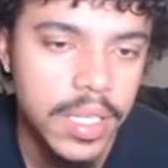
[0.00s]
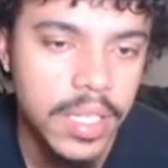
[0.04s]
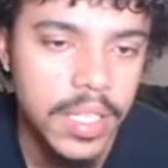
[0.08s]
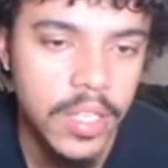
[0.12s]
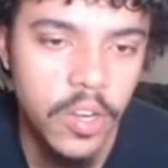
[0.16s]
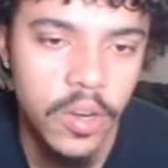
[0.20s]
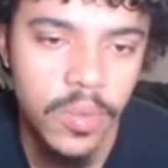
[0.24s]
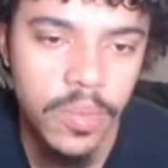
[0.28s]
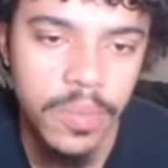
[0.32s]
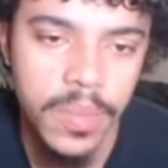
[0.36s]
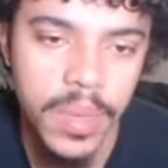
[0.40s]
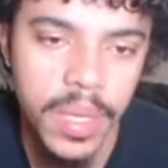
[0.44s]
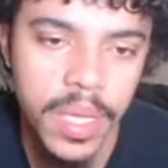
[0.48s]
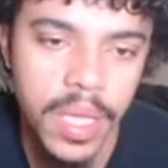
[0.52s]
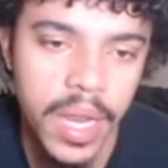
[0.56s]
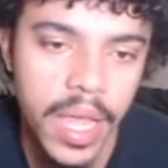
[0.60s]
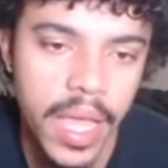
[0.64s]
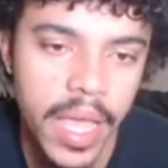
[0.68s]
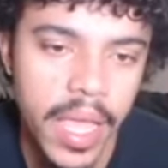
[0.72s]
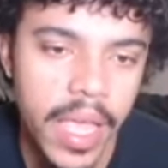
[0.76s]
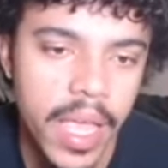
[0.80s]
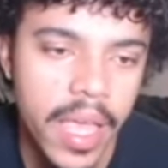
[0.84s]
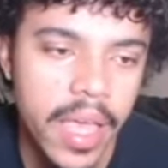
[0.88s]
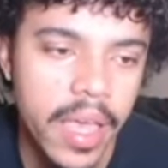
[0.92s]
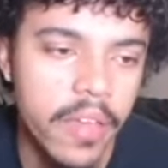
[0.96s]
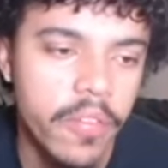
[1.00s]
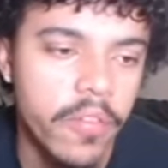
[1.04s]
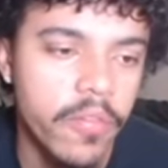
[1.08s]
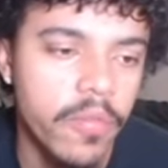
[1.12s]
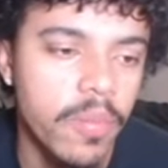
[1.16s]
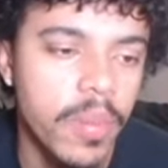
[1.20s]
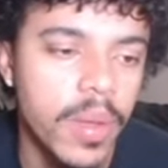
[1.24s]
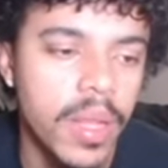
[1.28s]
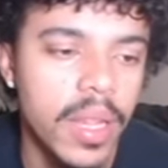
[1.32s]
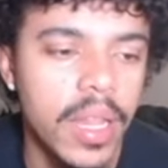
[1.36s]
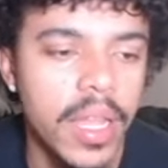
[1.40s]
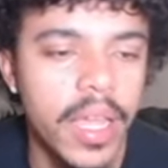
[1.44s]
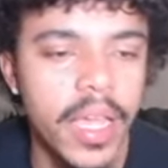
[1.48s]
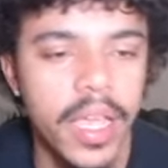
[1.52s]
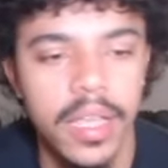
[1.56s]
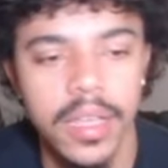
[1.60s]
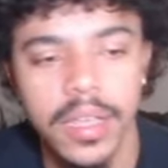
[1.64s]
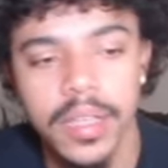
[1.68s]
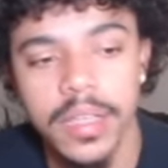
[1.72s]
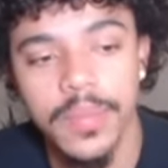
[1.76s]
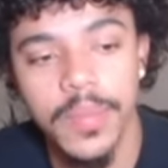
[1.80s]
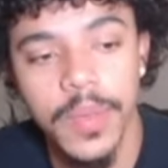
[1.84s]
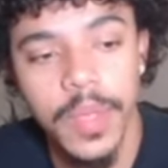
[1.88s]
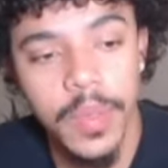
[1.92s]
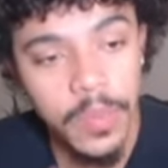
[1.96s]
are mid-AF, but,
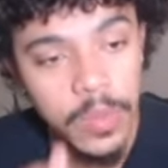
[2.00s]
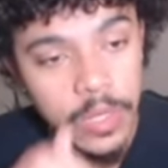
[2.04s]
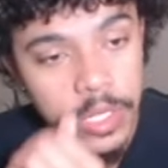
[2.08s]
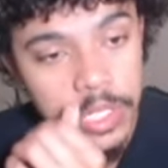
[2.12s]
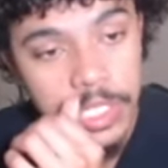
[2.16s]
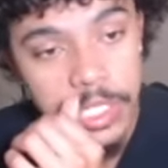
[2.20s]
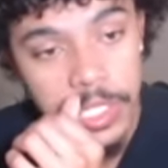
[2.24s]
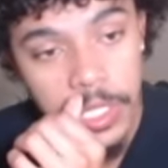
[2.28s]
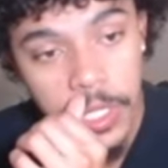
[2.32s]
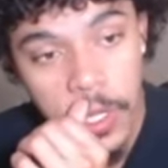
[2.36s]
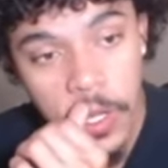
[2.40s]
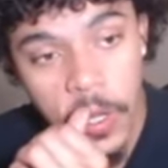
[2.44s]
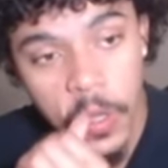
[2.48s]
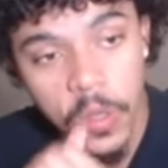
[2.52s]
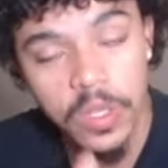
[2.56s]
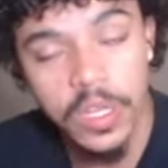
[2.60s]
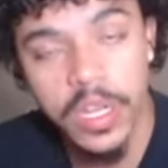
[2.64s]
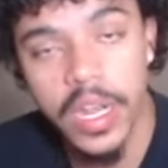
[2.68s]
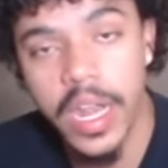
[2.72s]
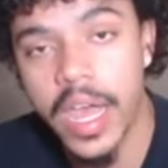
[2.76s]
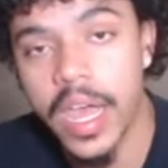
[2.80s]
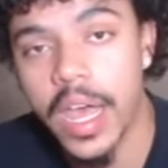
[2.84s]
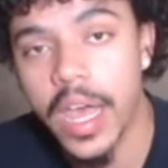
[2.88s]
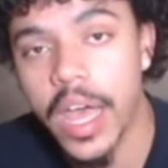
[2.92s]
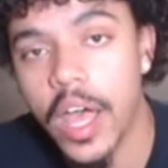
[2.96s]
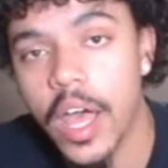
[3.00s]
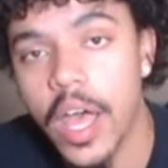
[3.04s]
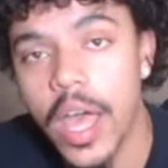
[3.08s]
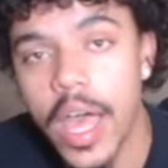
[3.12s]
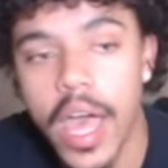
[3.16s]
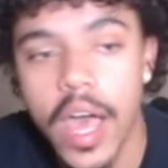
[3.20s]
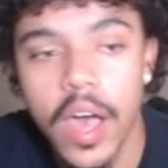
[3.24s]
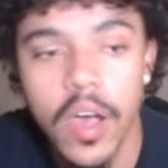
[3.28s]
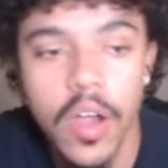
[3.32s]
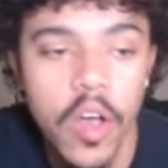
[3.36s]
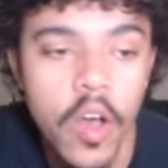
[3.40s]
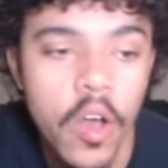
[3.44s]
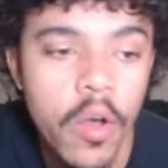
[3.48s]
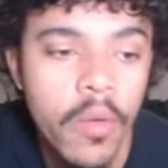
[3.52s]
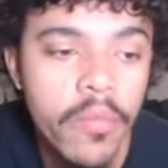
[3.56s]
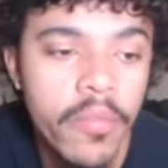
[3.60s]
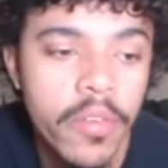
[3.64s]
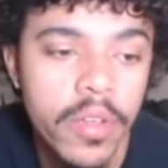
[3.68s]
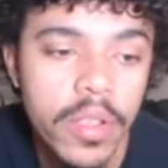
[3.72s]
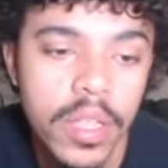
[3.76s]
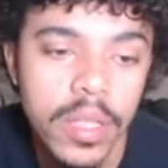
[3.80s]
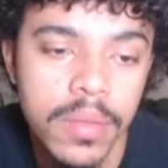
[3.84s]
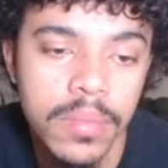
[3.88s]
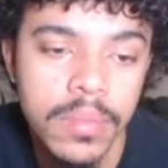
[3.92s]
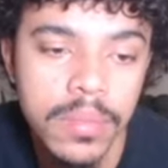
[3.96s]
like, people are still holding out hope
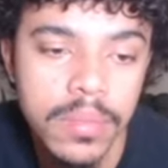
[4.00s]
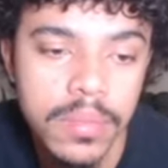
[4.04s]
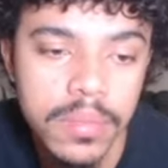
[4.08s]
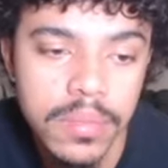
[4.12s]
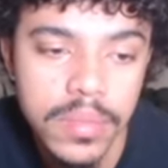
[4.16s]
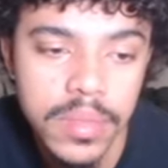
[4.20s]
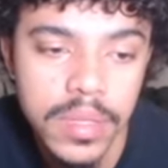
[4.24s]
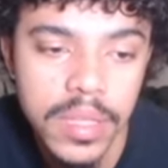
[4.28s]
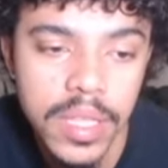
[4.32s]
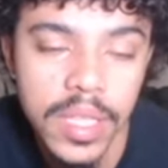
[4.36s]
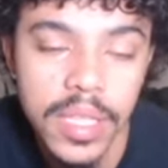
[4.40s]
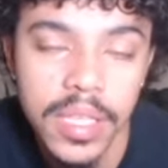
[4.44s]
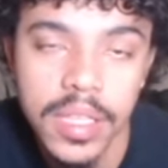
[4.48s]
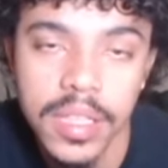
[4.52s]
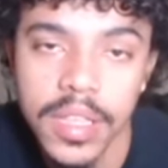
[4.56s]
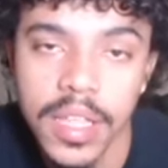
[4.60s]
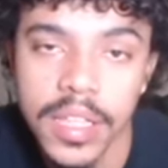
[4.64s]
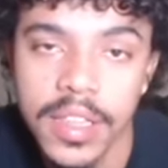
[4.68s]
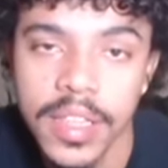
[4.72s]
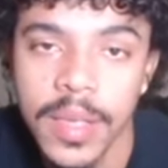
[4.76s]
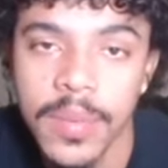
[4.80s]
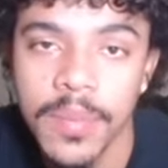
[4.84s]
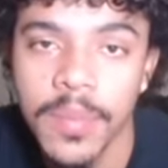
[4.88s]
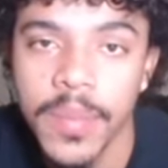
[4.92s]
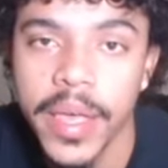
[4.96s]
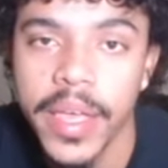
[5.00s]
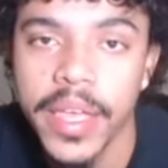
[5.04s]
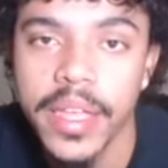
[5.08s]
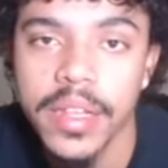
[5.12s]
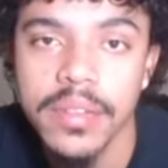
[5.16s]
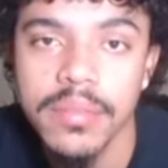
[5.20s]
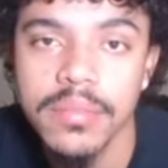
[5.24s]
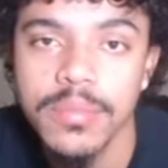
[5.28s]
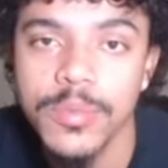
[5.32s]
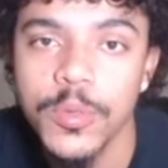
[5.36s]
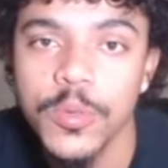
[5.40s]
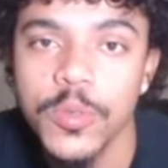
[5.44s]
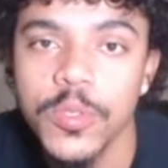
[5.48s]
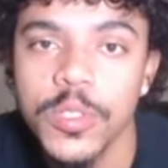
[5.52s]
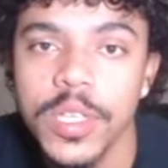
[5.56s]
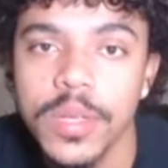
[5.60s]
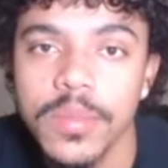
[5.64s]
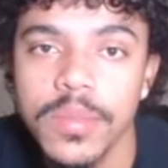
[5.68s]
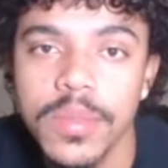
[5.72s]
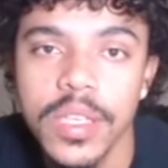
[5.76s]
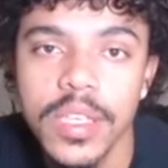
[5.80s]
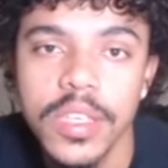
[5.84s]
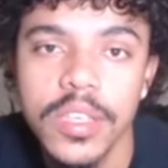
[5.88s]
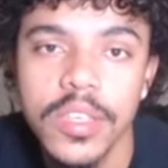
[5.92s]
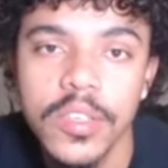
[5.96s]
for them, thinking that they might do
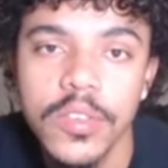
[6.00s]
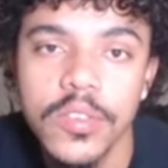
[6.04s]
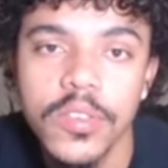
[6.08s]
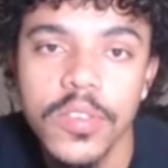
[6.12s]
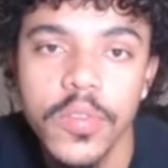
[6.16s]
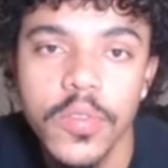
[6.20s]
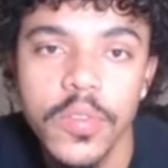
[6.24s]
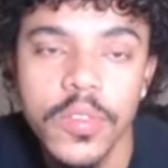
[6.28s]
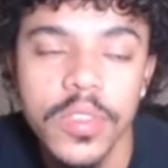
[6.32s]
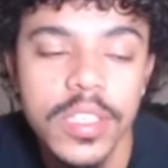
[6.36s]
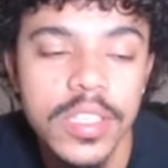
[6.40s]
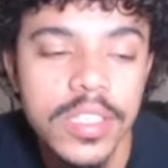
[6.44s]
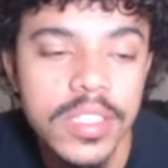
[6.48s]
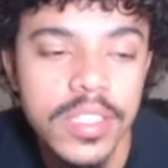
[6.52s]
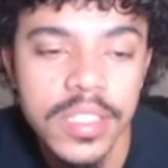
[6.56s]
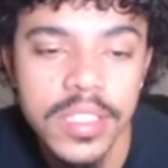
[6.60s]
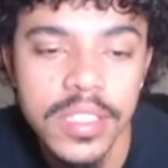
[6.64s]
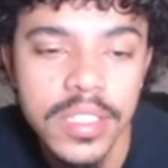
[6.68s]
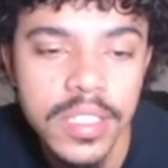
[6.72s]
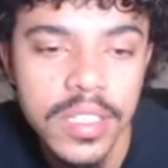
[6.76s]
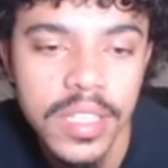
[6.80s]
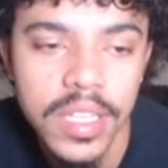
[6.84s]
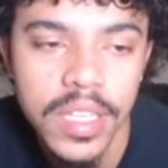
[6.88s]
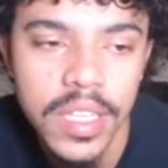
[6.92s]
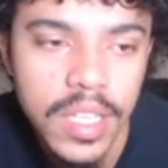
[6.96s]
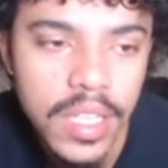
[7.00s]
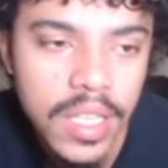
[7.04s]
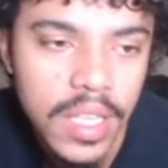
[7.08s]
something useful this season.